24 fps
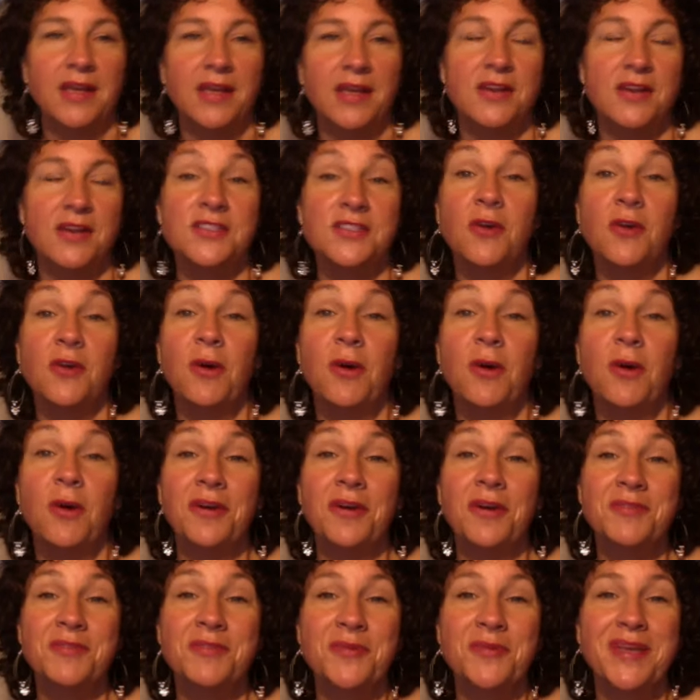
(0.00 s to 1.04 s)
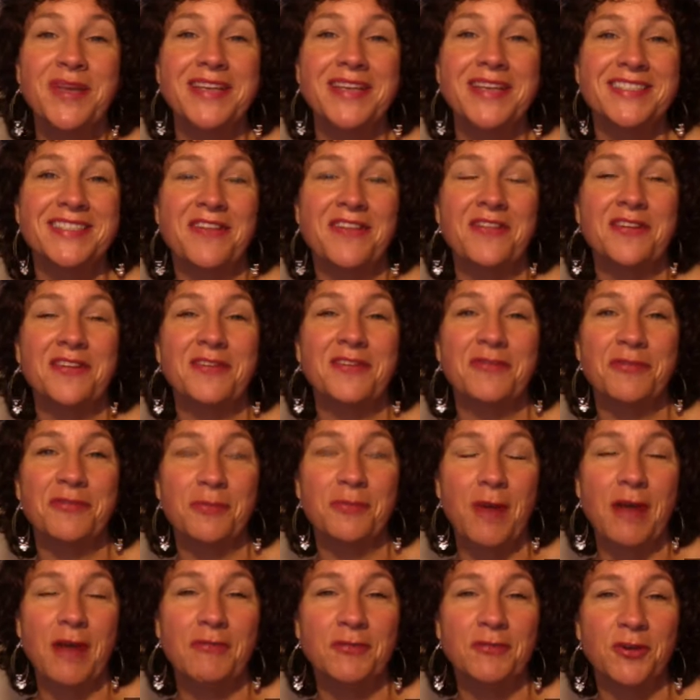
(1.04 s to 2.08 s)
So welcome to week 7 of
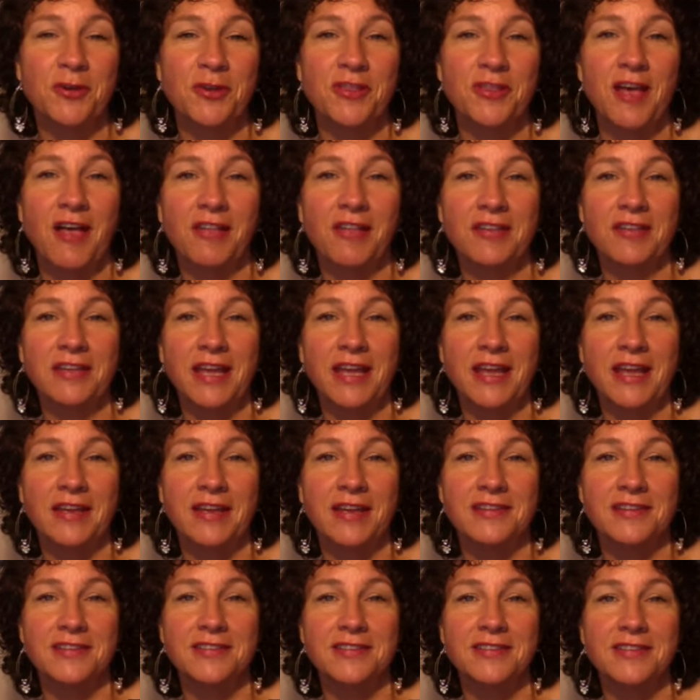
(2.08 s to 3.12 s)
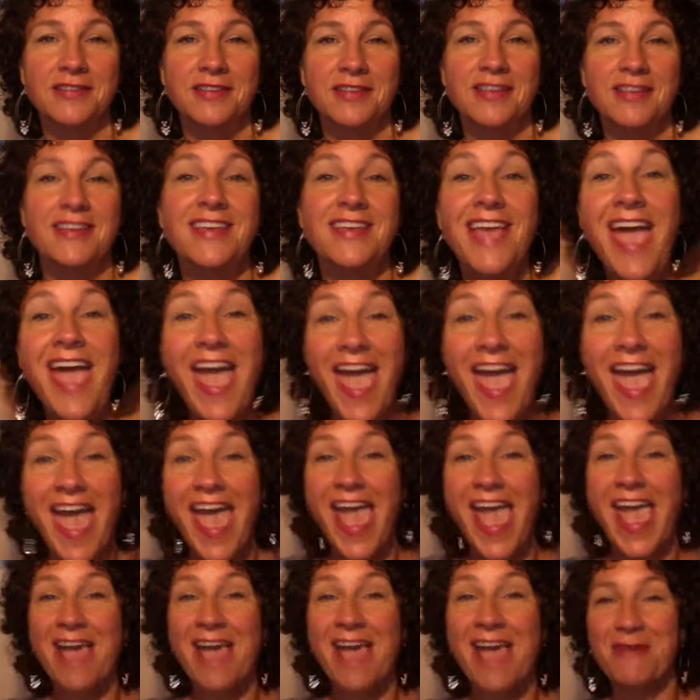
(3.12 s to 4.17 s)
Thrive During the Holidays.
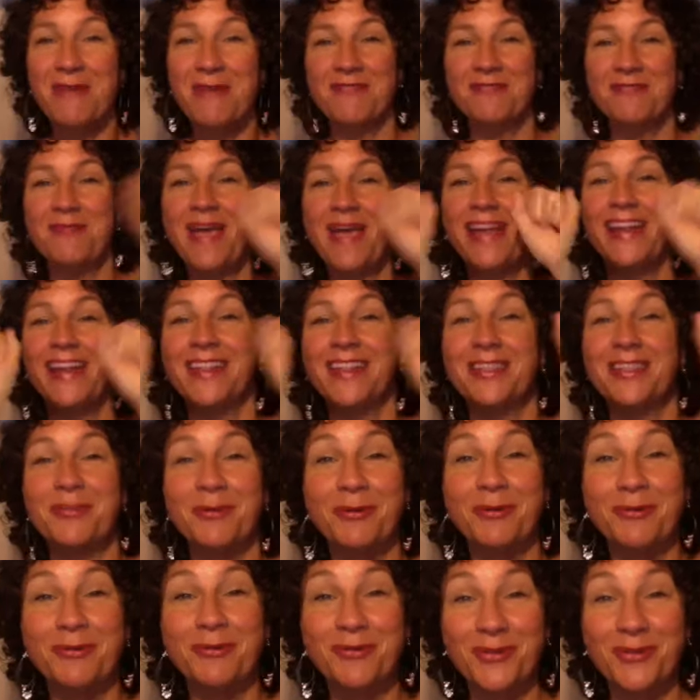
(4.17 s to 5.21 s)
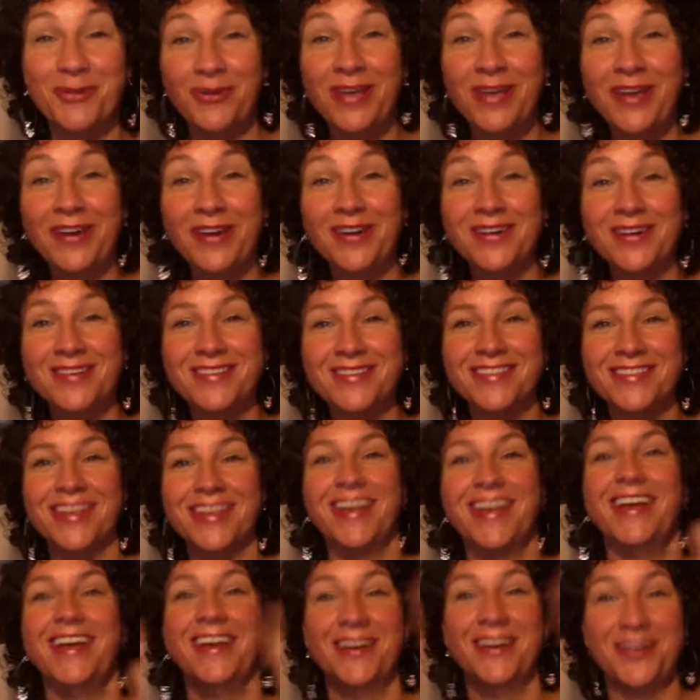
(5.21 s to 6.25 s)
Yay! We've made it through New Year's,
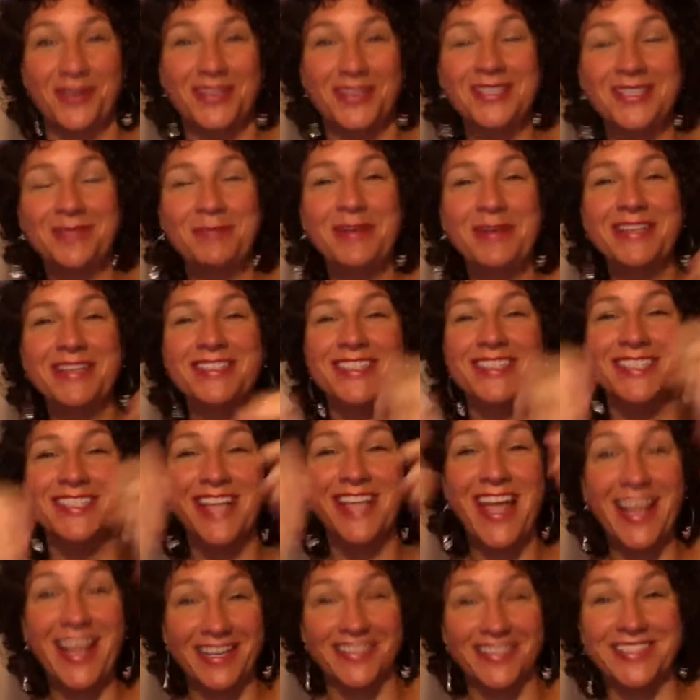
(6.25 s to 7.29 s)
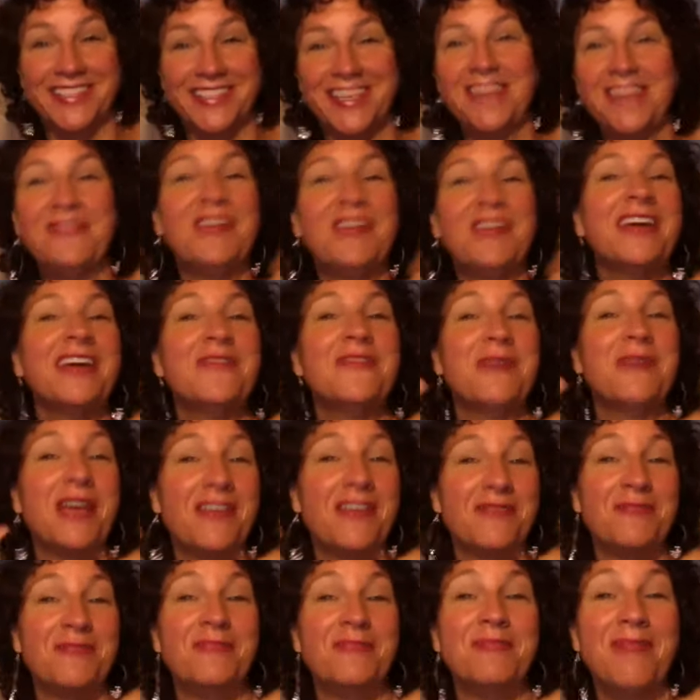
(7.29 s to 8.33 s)
Christmas, Thanksgiving. We've
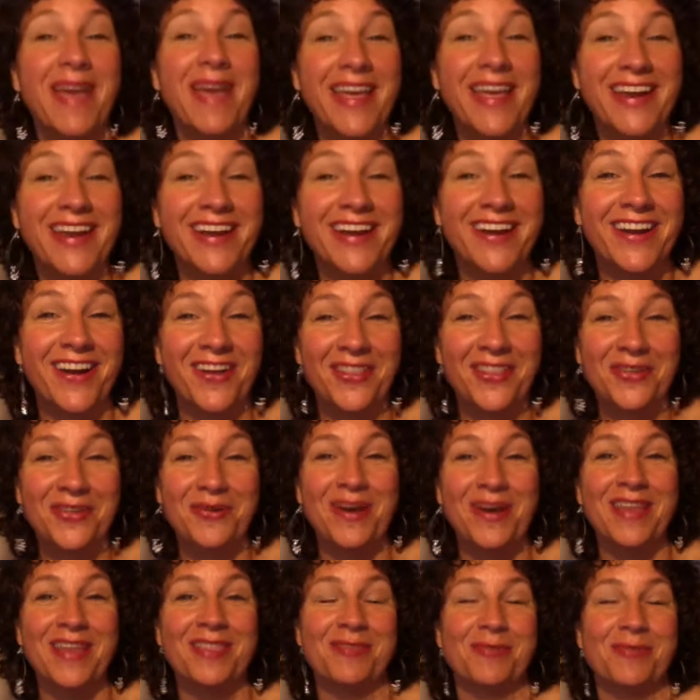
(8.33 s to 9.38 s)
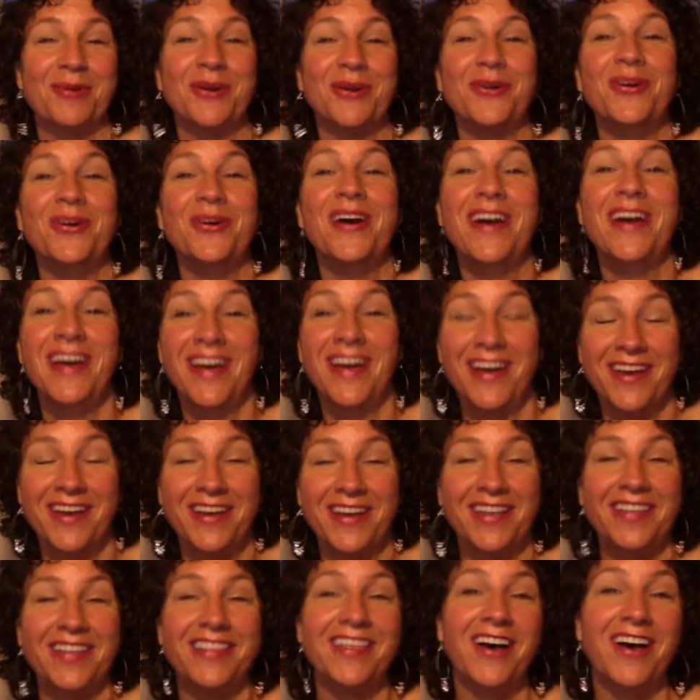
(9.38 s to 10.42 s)
made it all the way through
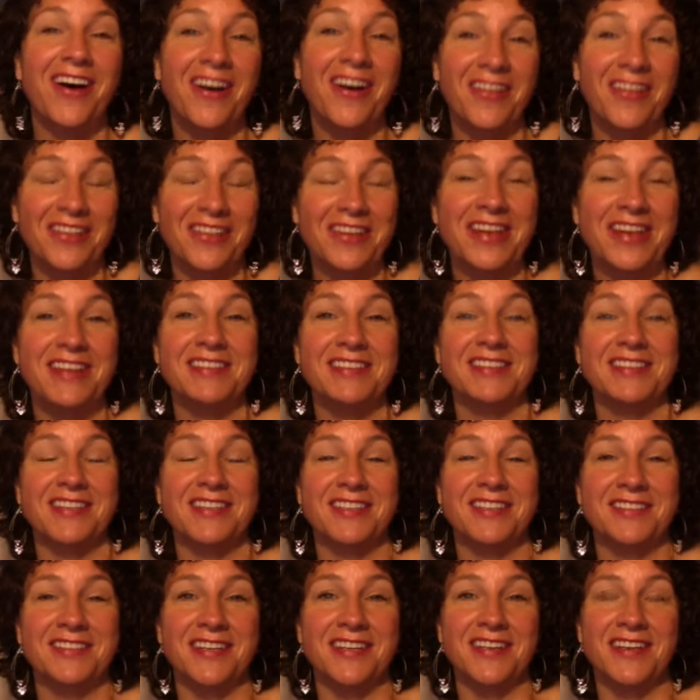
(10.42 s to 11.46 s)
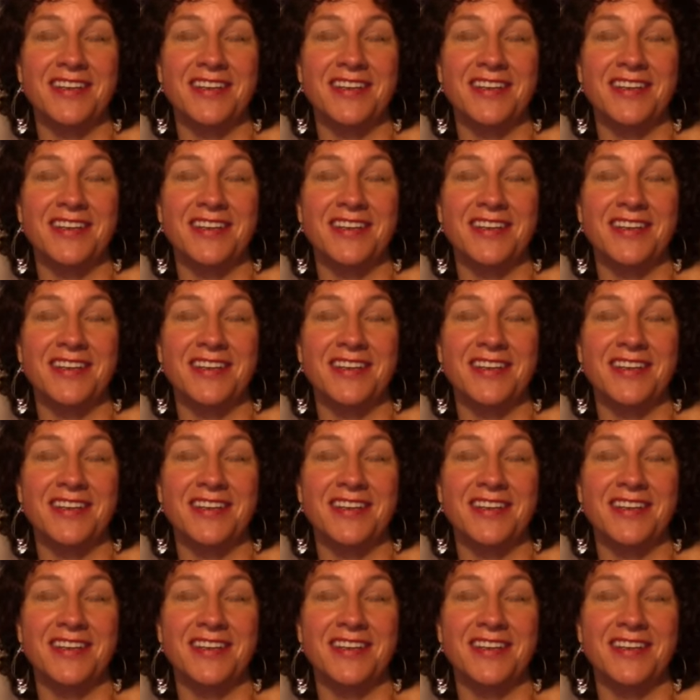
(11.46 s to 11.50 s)
the holiday season.